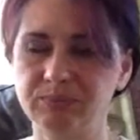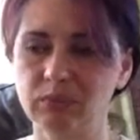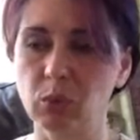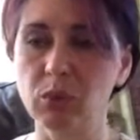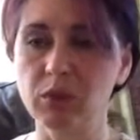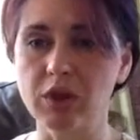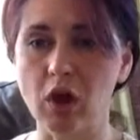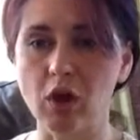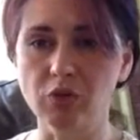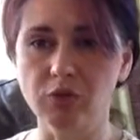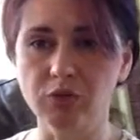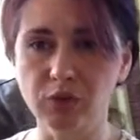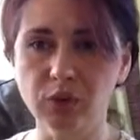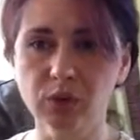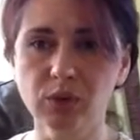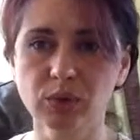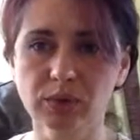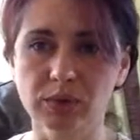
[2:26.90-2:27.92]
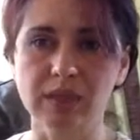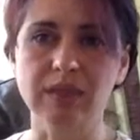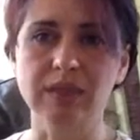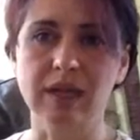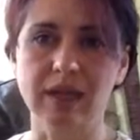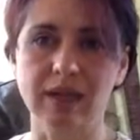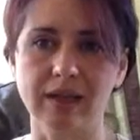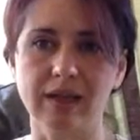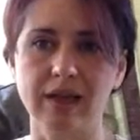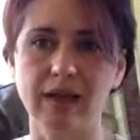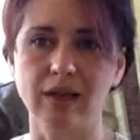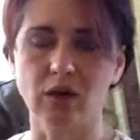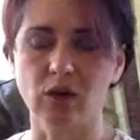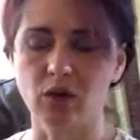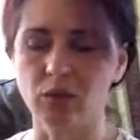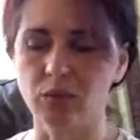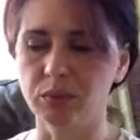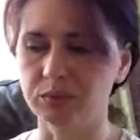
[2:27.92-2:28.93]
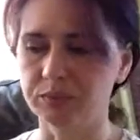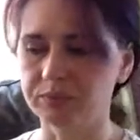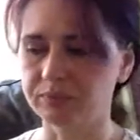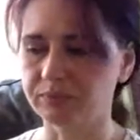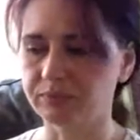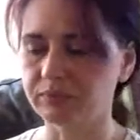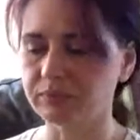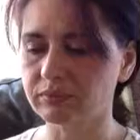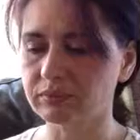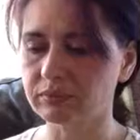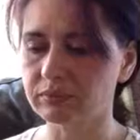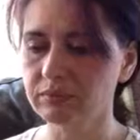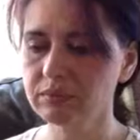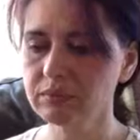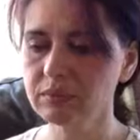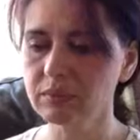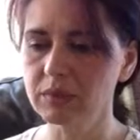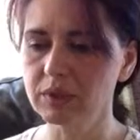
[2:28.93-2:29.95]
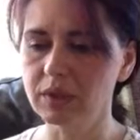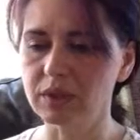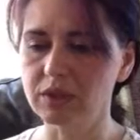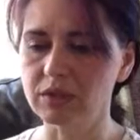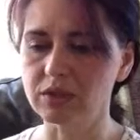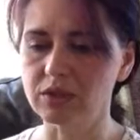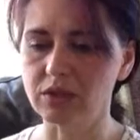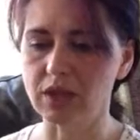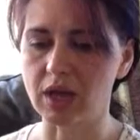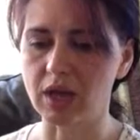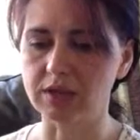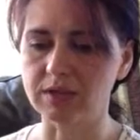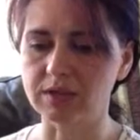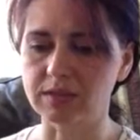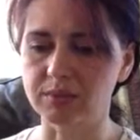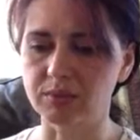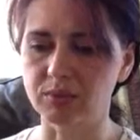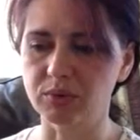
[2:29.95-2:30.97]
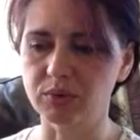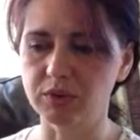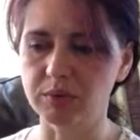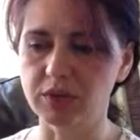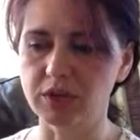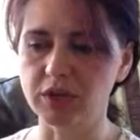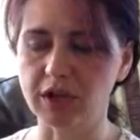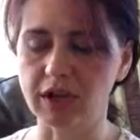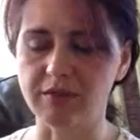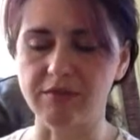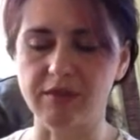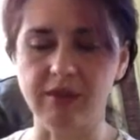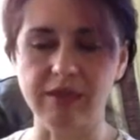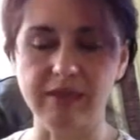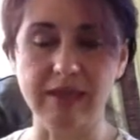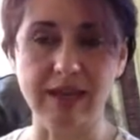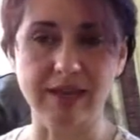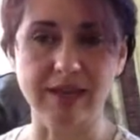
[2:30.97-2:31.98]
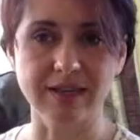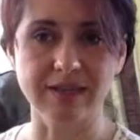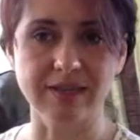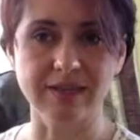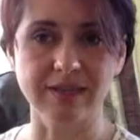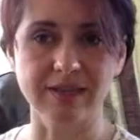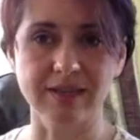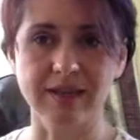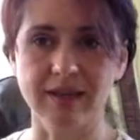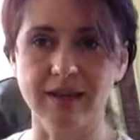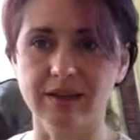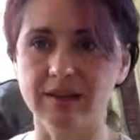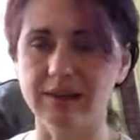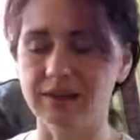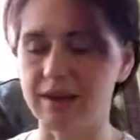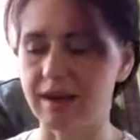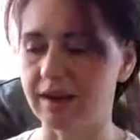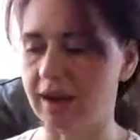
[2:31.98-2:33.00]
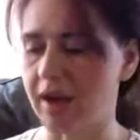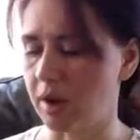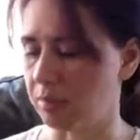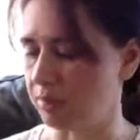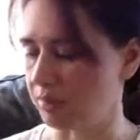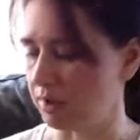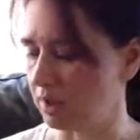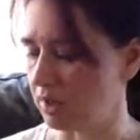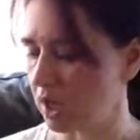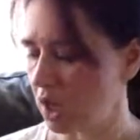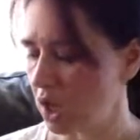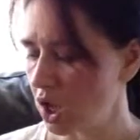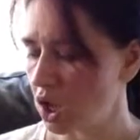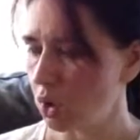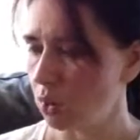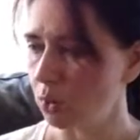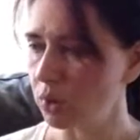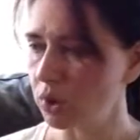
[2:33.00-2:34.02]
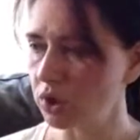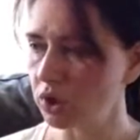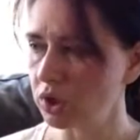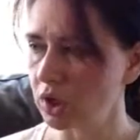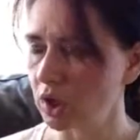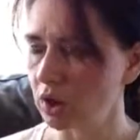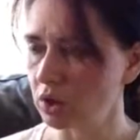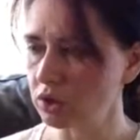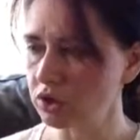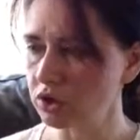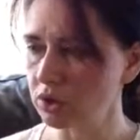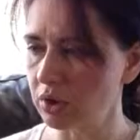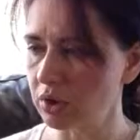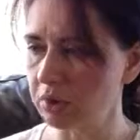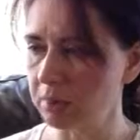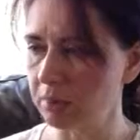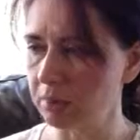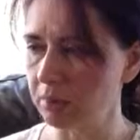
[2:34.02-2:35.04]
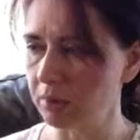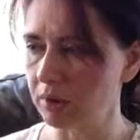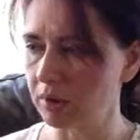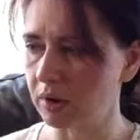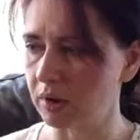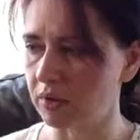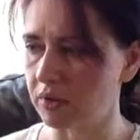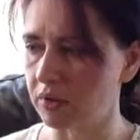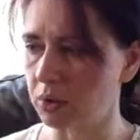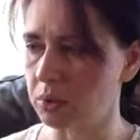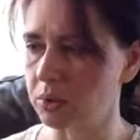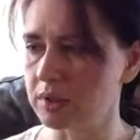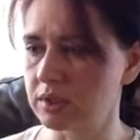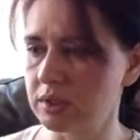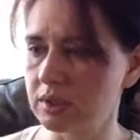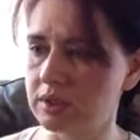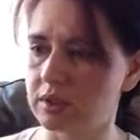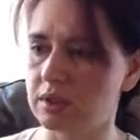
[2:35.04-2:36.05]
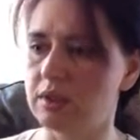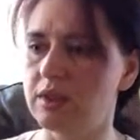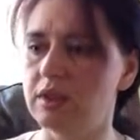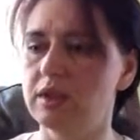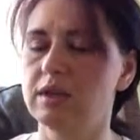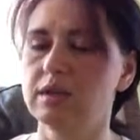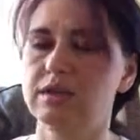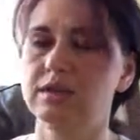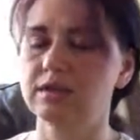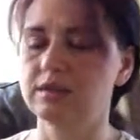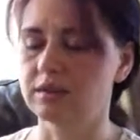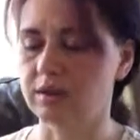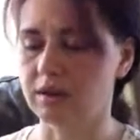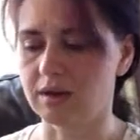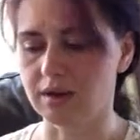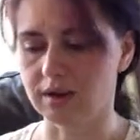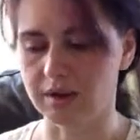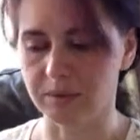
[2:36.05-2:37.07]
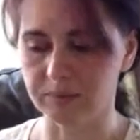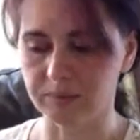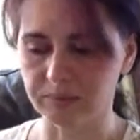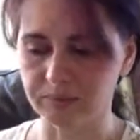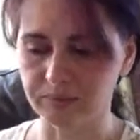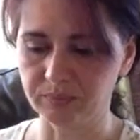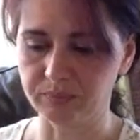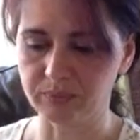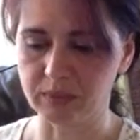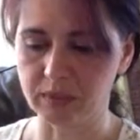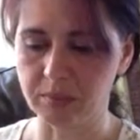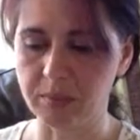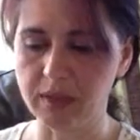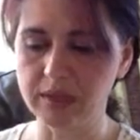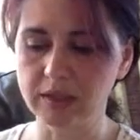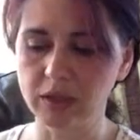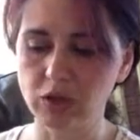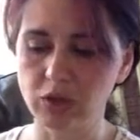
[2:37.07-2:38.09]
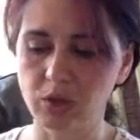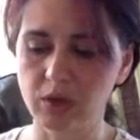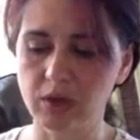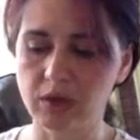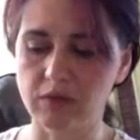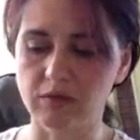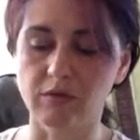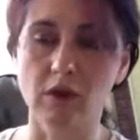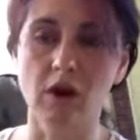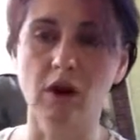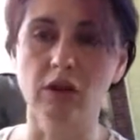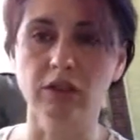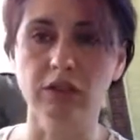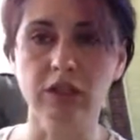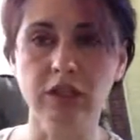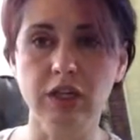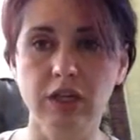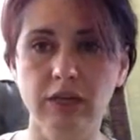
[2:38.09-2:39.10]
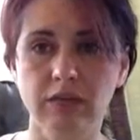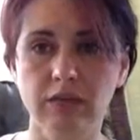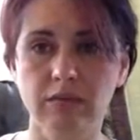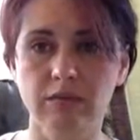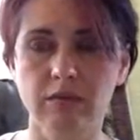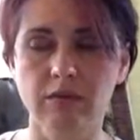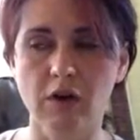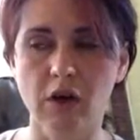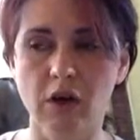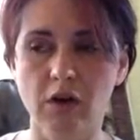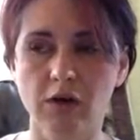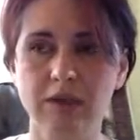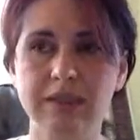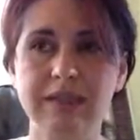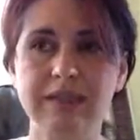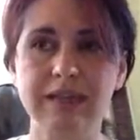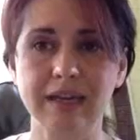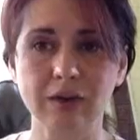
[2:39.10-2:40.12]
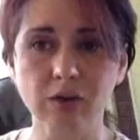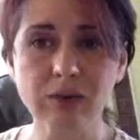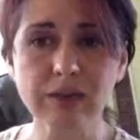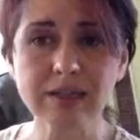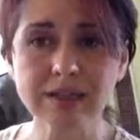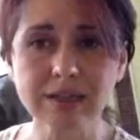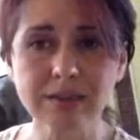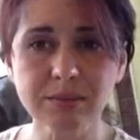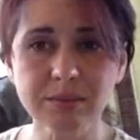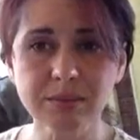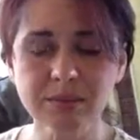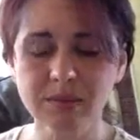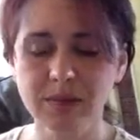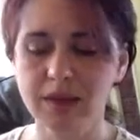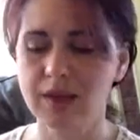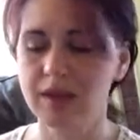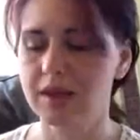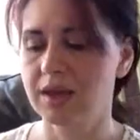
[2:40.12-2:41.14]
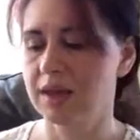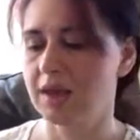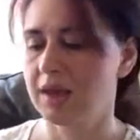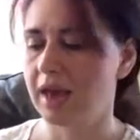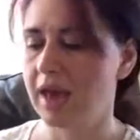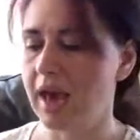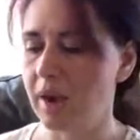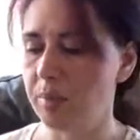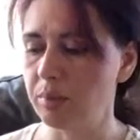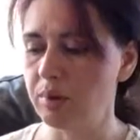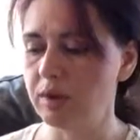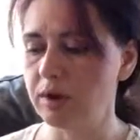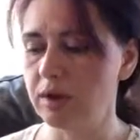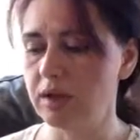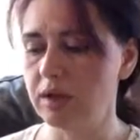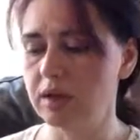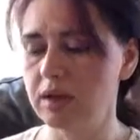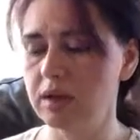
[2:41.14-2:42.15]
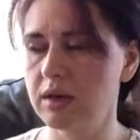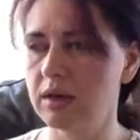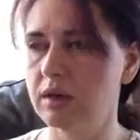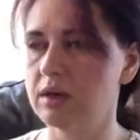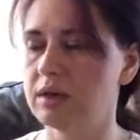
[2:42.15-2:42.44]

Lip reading: without food until I got home. And so that's pretty much half of the days that happened. We also, I remember there was this mandatory volunteerism happening